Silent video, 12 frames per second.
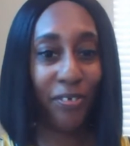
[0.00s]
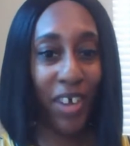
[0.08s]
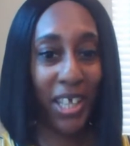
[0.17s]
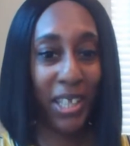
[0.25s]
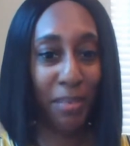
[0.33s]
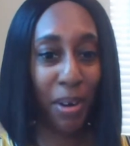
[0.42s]

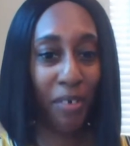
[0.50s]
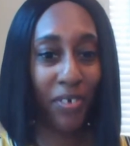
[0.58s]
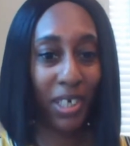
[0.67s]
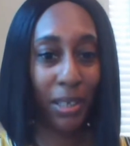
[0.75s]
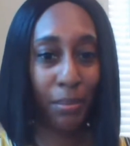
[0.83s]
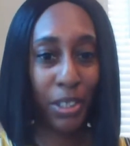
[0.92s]
find that
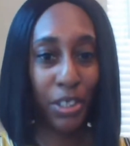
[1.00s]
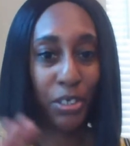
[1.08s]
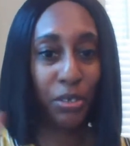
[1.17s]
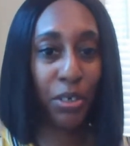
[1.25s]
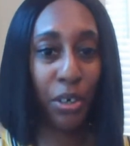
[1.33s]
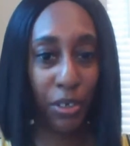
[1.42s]
perfect image and
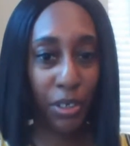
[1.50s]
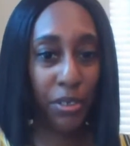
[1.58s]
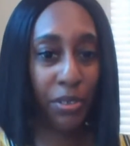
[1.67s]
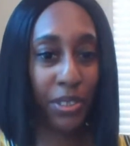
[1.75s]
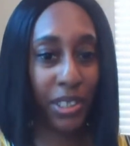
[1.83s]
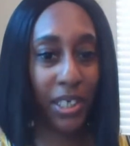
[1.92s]
you go to
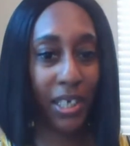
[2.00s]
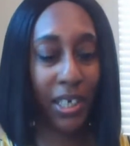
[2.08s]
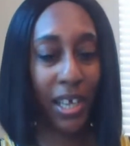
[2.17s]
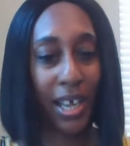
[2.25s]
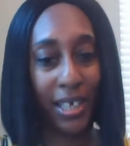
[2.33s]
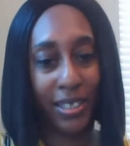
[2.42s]
use it and
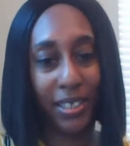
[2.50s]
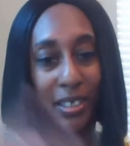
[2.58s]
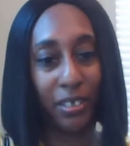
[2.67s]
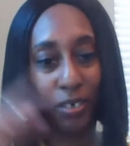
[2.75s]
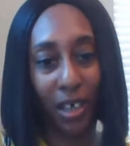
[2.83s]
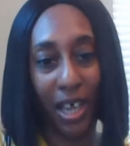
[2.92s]
it has the
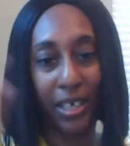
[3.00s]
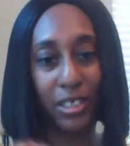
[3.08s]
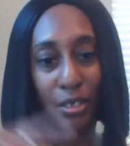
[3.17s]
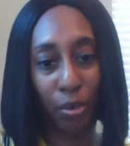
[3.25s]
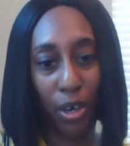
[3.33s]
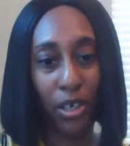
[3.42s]
little
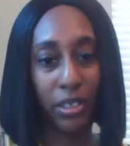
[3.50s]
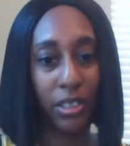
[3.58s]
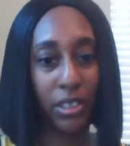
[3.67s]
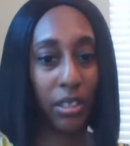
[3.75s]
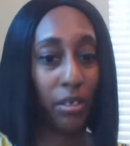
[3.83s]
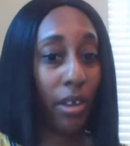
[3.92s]
lines across
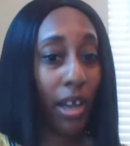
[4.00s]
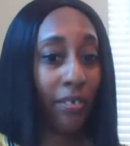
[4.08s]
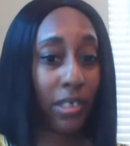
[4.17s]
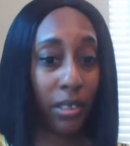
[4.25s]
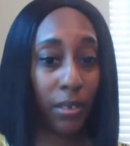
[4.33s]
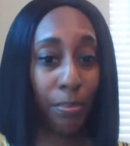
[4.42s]
and you
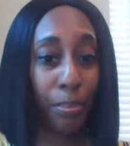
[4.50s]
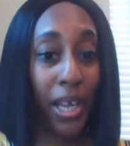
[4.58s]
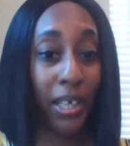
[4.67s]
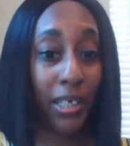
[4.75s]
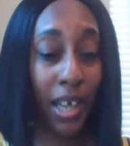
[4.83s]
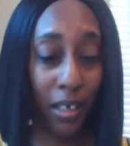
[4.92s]
have to
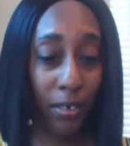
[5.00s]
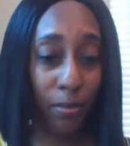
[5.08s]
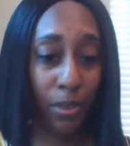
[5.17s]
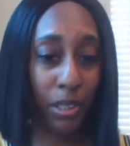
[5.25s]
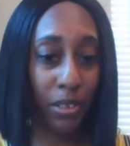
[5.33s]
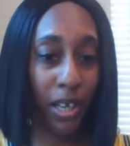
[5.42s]
pay $1
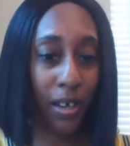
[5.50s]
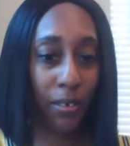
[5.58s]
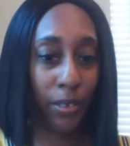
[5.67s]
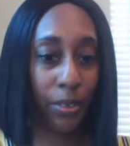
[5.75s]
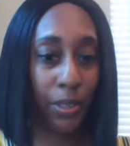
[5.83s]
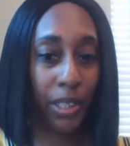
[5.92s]
when you
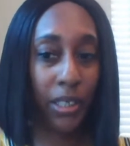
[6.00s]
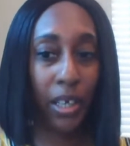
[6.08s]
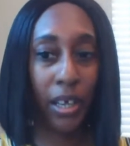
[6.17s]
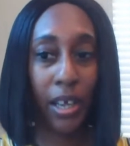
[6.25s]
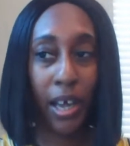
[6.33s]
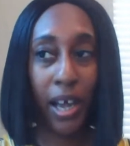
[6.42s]
download it?
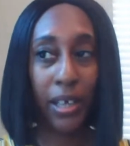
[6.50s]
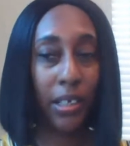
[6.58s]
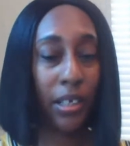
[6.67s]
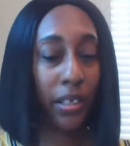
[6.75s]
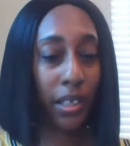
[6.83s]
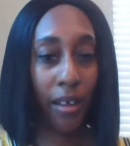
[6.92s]
I
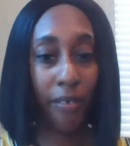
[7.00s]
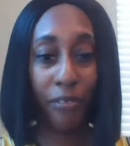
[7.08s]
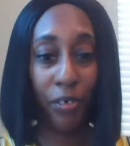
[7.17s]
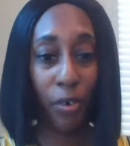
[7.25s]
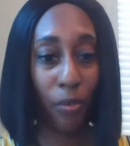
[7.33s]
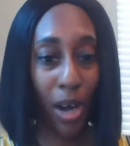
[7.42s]
did that
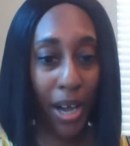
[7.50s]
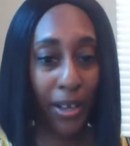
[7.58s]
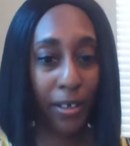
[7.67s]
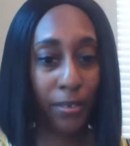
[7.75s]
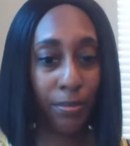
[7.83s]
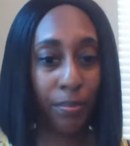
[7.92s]
for a
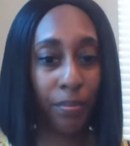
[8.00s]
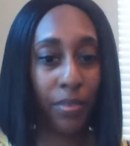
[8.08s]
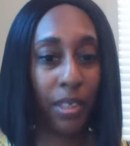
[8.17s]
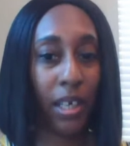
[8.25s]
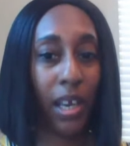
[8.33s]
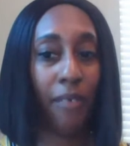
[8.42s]
while,
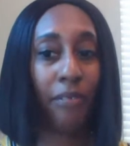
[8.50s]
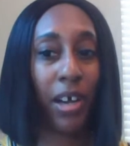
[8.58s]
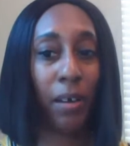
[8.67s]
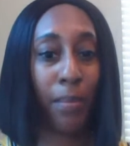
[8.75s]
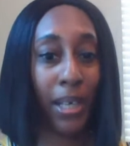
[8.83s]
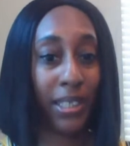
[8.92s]
and I
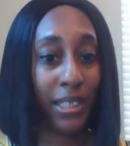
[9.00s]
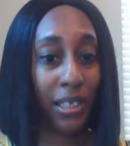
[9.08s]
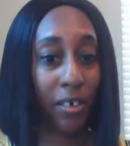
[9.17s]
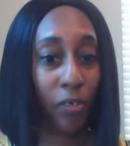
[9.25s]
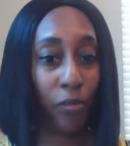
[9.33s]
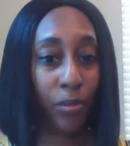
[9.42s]
found
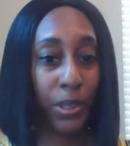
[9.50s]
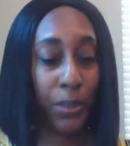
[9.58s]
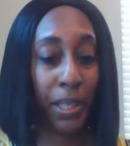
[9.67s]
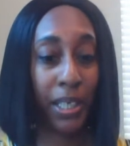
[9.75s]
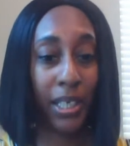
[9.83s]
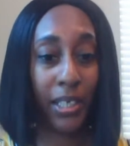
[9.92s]
myself
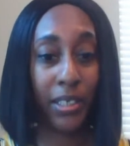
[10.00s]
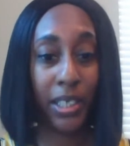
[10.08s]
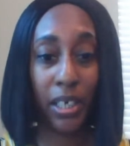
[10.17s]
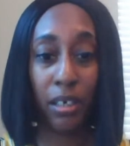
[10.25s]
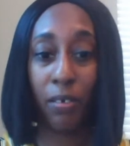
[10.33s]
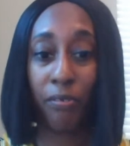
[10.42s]
spending
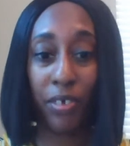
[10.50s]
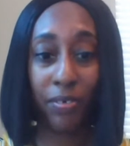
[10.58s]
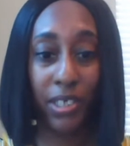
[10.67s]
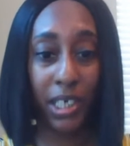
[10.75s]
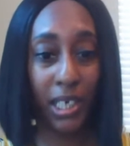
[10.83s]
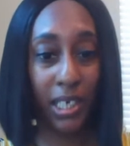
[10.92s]
$10 or
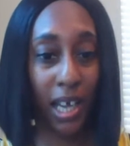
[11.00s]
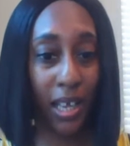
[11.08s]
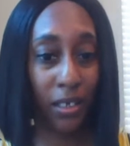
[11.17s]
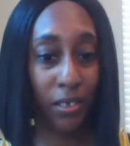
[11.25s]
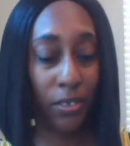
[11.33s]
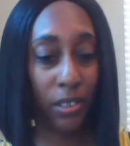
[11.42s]

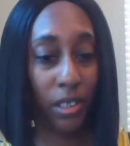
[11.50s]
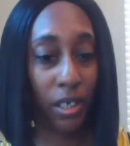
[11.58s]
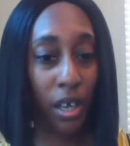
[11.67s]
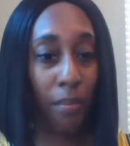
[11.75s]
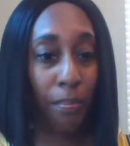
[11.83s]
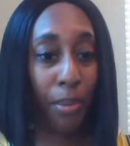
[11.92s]
$15
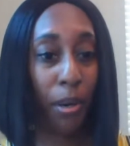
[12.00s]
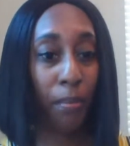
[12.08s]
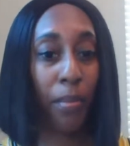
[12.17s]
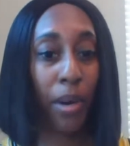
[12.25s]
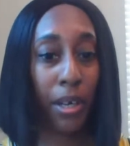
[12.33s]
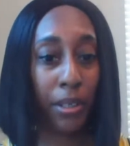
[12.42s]
per
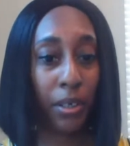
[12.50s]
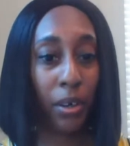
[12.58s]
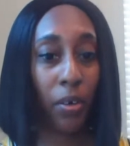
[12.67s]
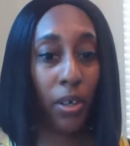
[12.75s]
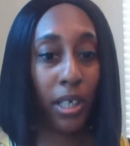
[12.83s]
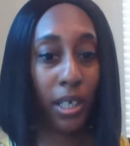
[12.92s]
month
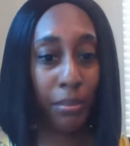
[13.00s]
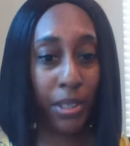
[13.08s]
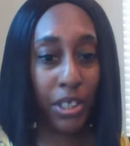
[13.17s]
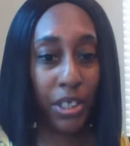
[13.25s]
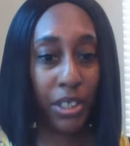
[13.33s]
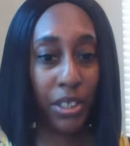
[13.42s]
on
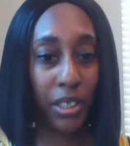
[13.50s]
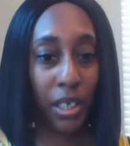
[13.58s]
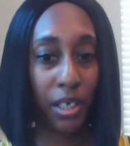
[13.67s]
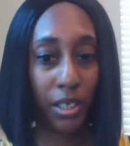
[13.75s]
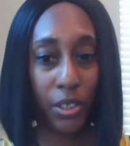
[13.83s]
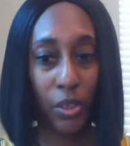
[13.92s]
images.
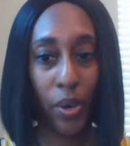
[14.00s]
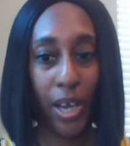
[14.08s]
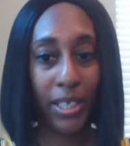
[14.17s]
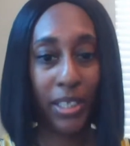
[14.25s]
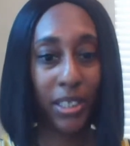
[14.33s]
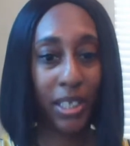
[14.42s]
So
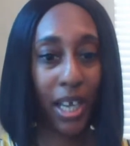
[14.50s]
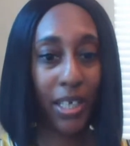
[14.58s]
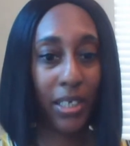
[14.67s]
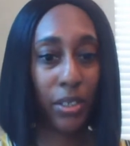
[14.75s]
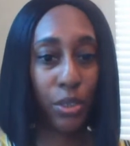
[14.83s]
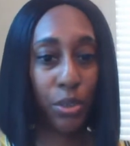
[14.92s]
I
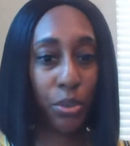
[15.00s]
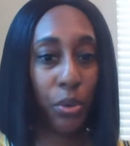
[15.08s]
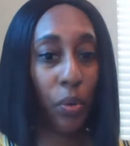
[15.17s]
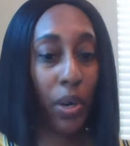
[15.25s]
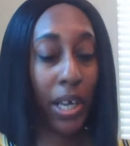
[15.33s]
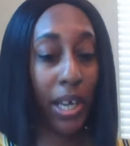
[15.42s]
decided to
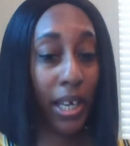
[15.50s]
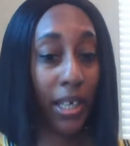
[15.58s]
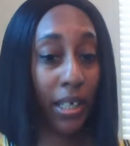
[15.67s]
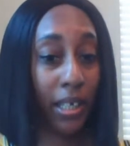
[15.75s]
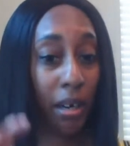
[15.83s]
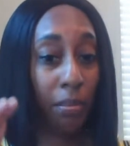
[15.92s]
go ahead
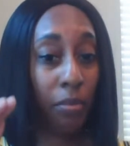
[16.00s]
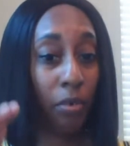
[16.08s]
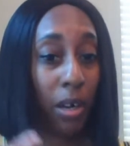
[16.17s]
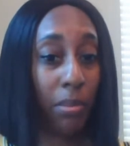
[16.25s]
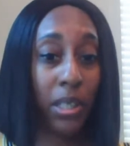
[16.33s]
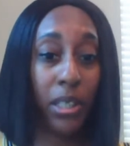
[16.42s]
and
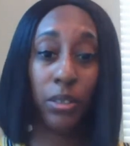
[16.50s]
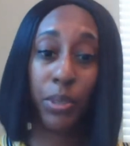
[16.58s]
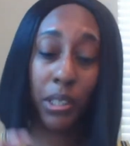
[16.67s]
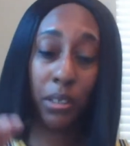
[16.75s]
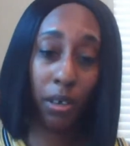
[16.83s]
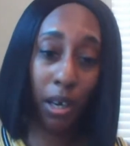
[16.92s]
upgrade, because
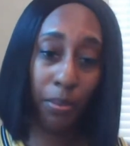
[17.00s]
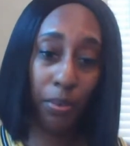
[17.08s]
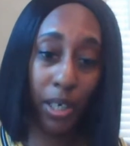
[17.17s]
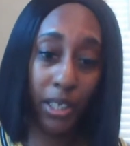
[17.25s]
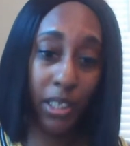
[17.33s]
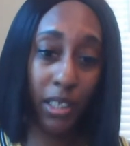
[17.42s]
when you
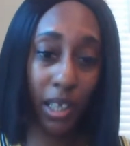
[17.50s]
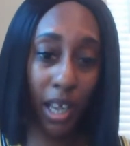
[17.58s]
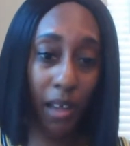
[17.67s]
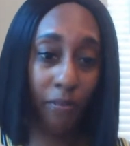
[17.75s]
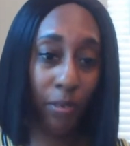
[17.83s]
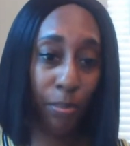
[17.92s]
upgrade to the
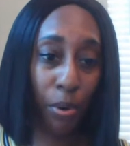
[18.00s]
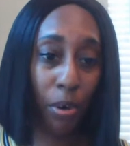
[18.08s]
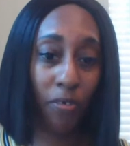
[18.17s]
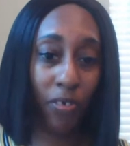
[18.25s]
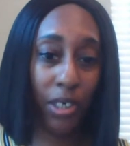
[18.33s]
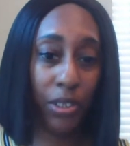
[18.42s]
Canva
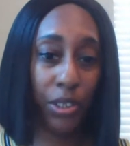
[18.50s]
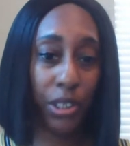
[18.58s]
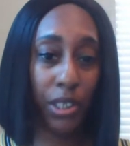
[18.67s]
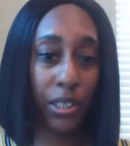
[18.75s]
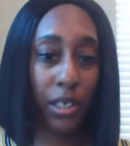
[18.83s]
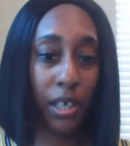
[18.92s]
Pro
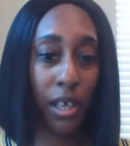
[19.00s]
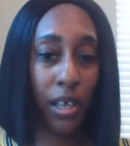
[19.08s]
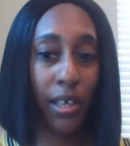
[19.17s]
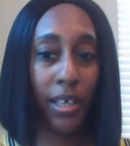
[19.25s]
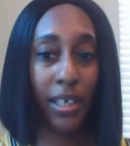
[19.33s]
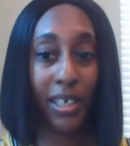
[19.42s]
version,
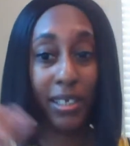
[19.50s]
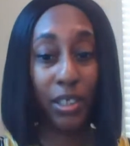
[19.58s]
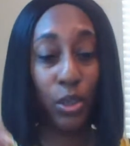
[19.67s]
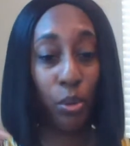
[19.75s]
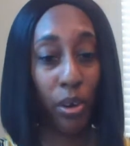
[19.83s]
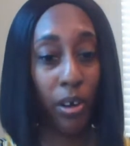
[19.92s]
it is
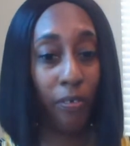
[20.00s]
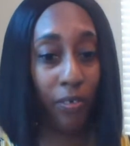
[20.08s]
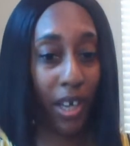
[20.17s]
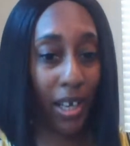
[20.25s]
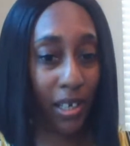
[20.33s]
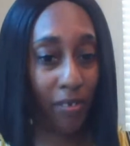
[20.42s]

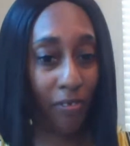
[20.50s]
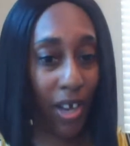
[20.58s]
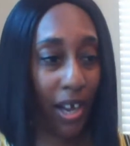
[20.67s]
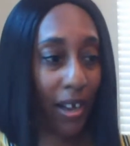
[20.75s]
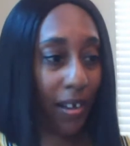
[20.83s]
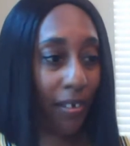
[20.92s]

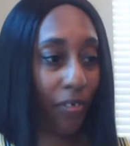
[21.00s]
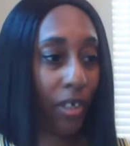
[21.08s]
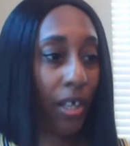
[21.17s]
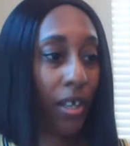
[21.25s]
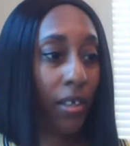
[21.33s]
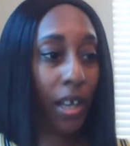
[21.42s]
$12.95.
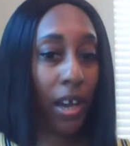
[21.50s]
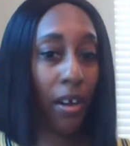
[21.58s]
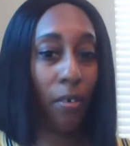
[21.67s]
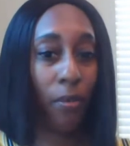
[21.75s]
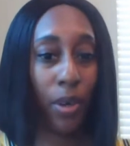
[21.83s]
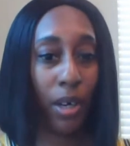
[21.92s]

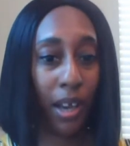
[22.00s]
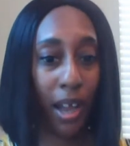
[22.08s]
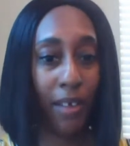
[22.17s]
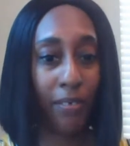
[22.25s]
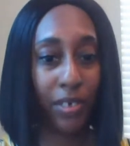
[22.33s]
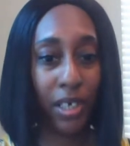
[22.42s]
Now, what
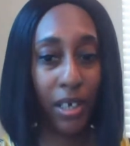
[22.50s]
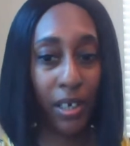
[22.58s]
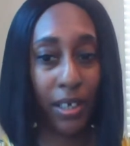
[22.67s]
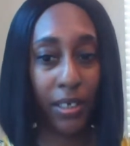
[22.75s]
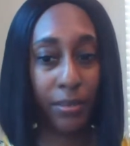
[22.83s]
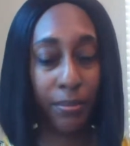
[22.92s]
I've
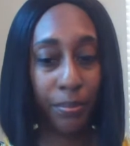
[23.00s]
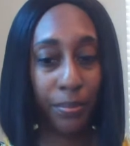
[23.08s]
done